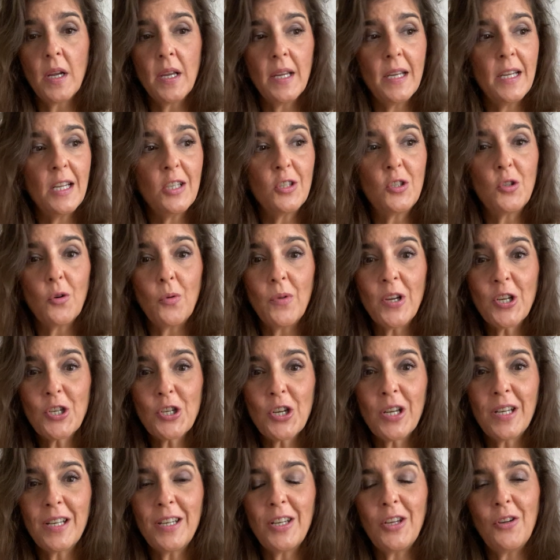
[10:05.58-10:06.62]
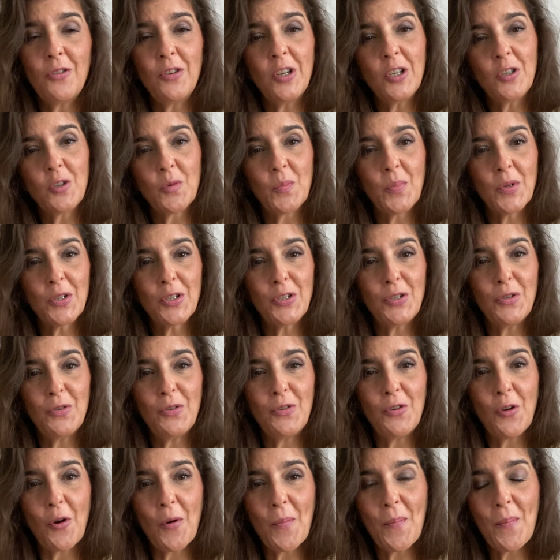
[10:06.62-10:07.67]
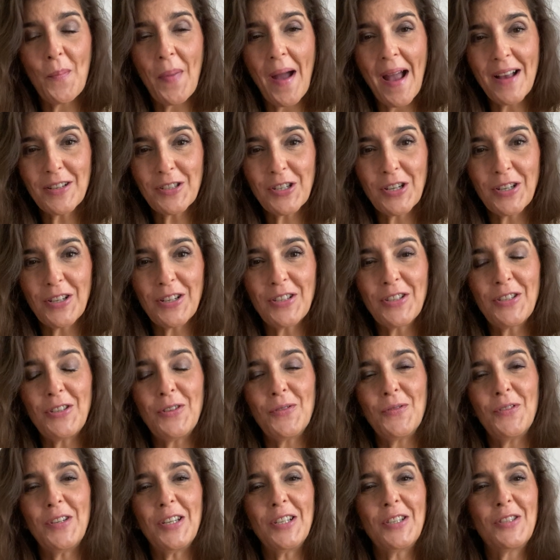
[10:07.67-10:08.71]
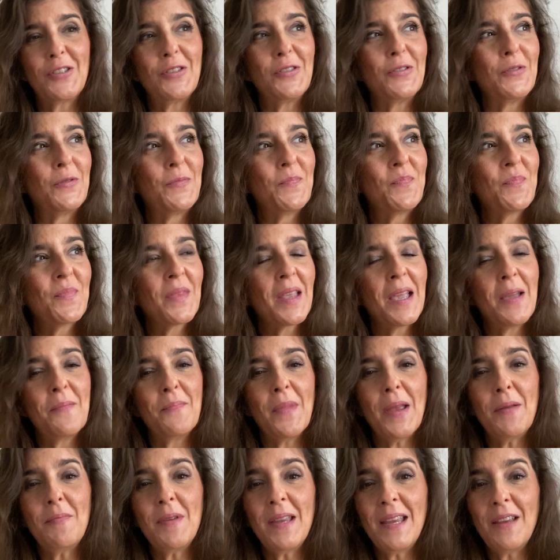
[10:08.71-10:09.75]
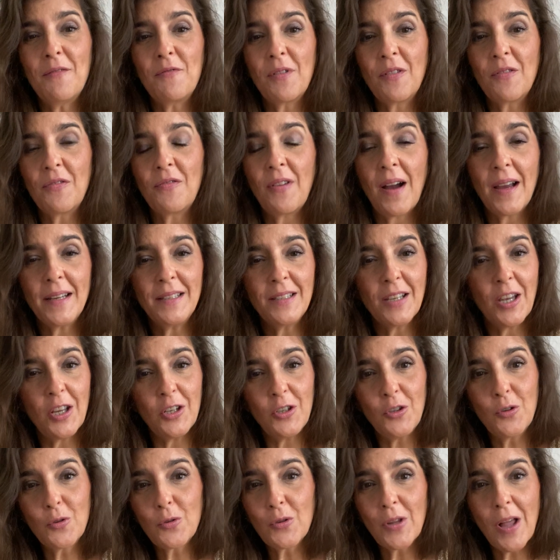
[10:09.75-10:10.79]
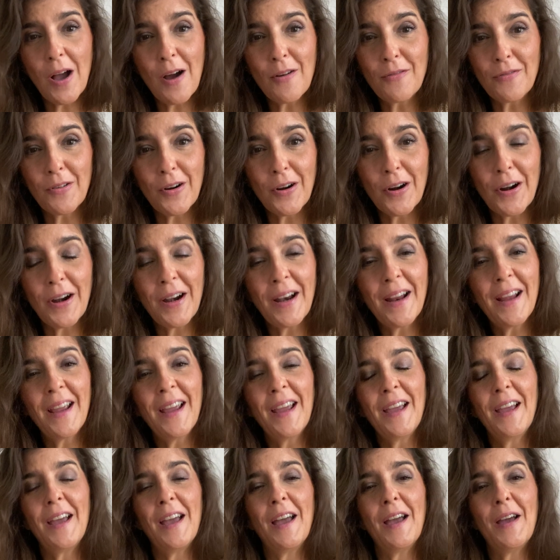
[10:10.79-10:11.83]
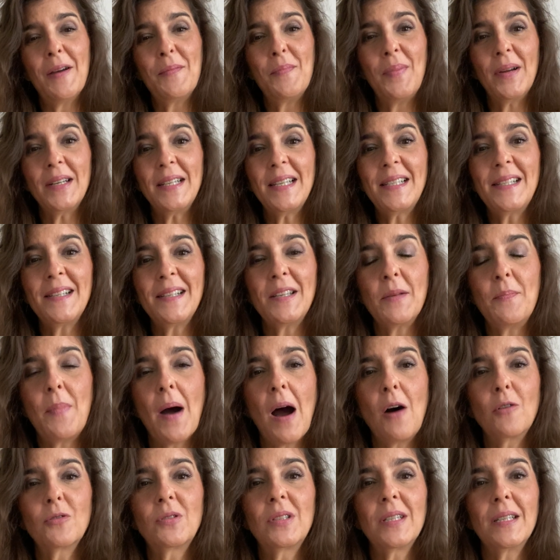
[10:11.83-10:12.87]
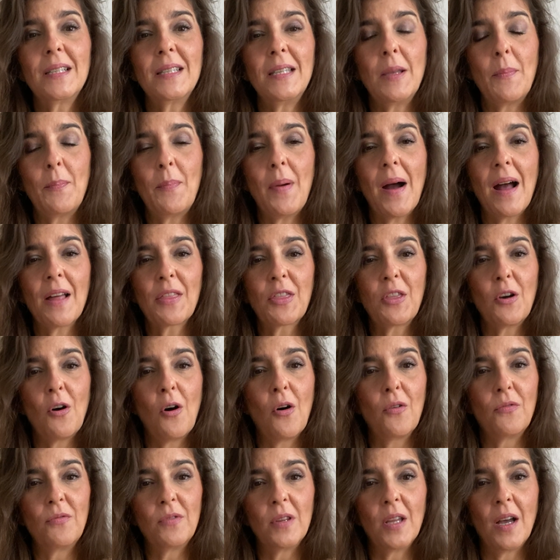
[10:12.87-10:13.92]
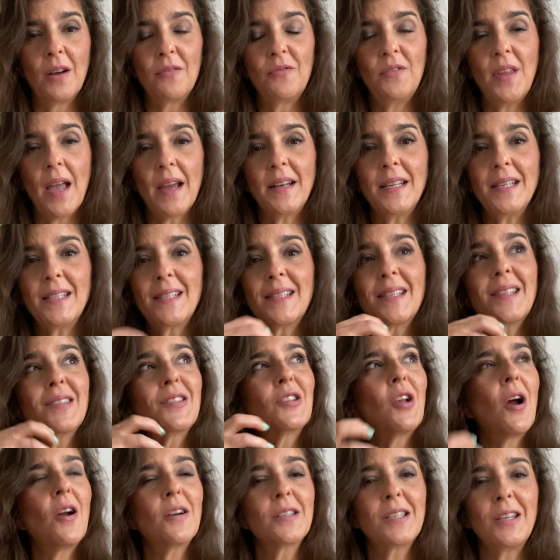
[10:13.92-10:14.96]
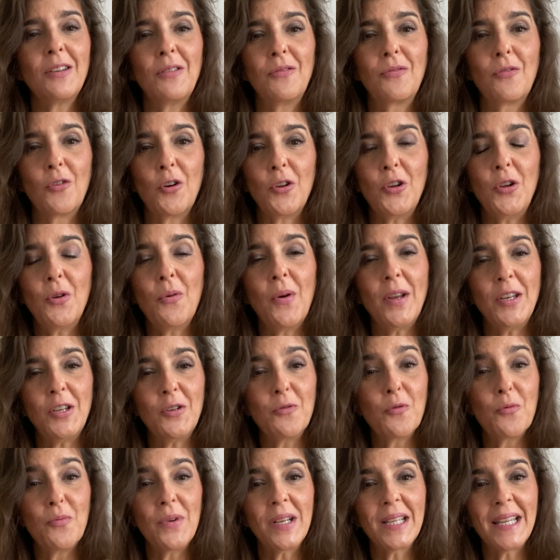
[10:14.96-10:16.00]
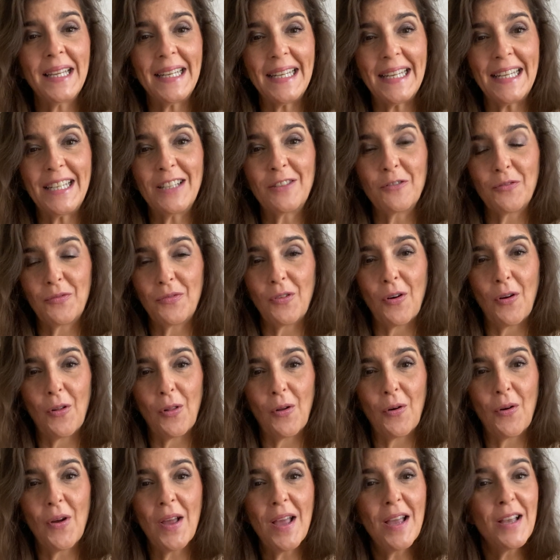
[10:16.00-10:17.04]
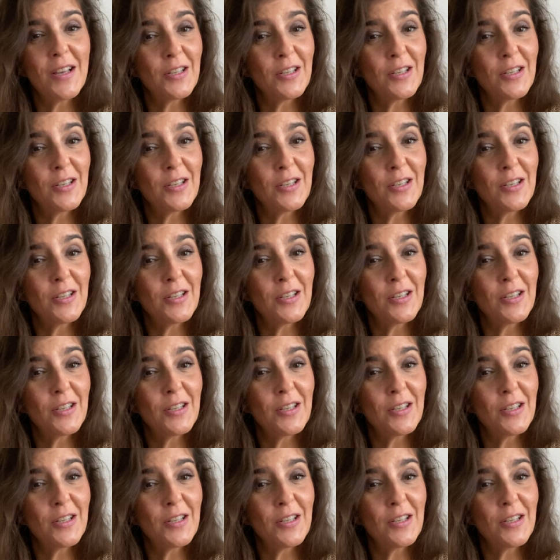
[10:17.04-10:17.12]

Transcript: intuition, you need to pursue your passions, you need to maybe even find a new lover, but this is about the path of love that is starting for you, and you really need to follow.